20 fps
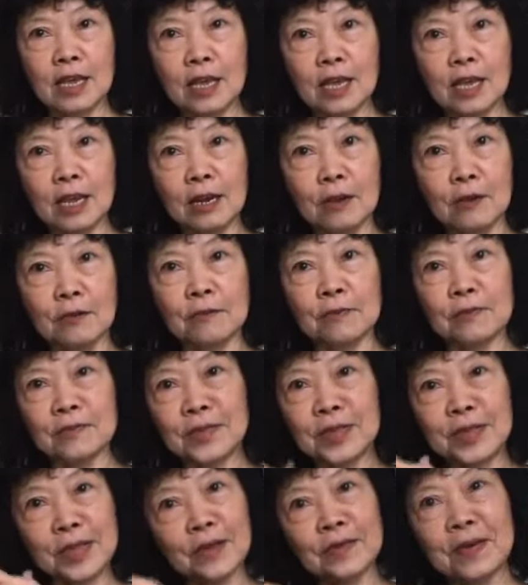you know,
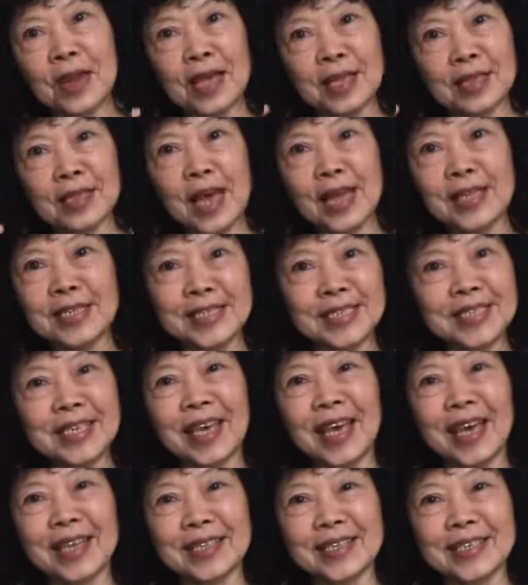go like that
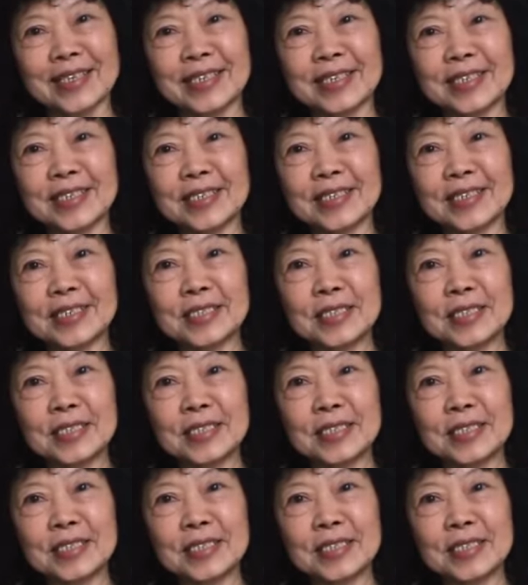together.